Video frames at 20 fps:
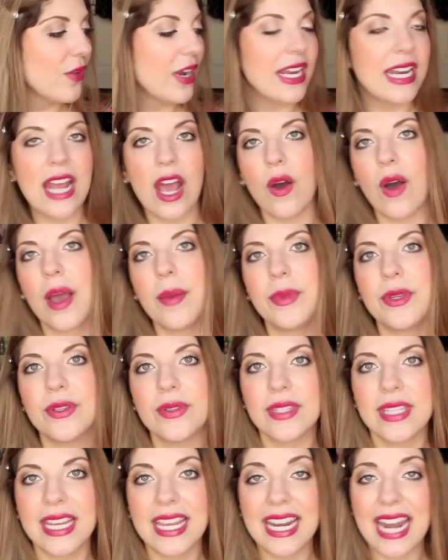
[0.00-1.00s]
Right now I'm
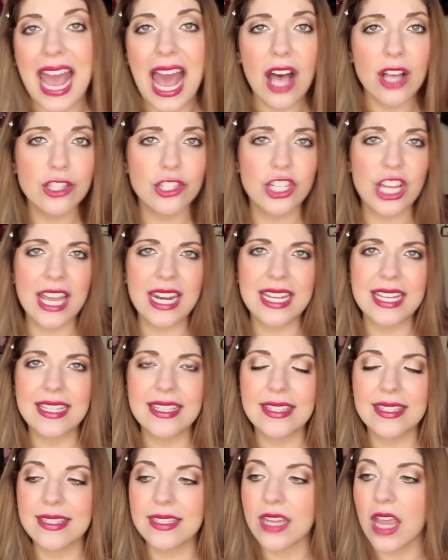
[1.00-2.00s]
using an
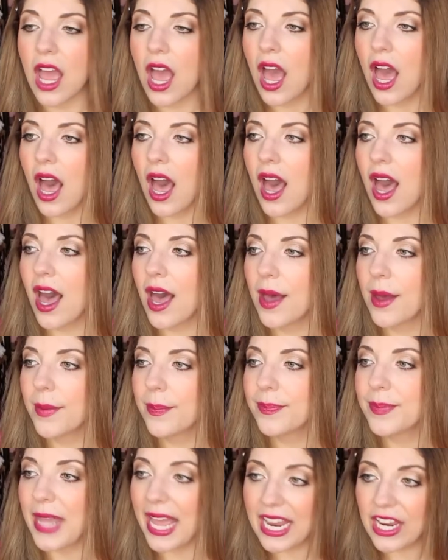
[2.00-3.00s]
Algenist
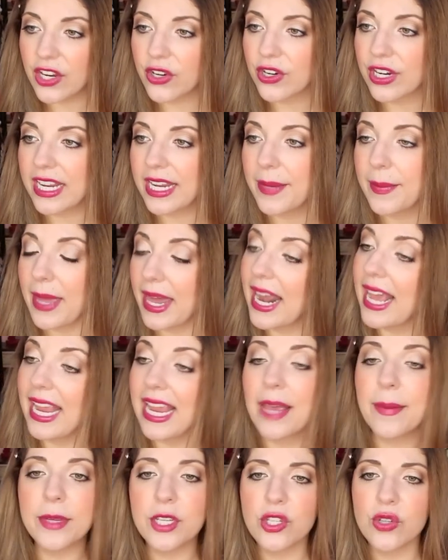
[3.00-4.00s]
night cream, and I
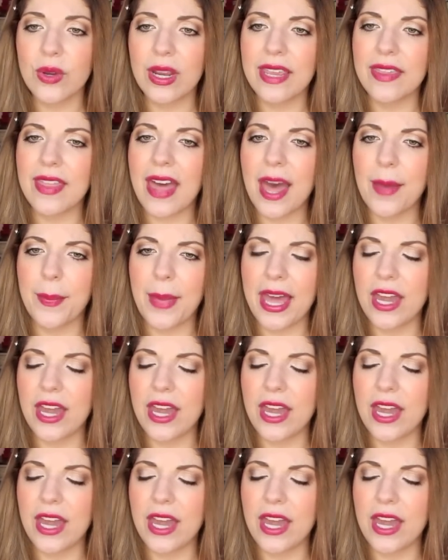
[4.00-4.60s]
am enjoying that.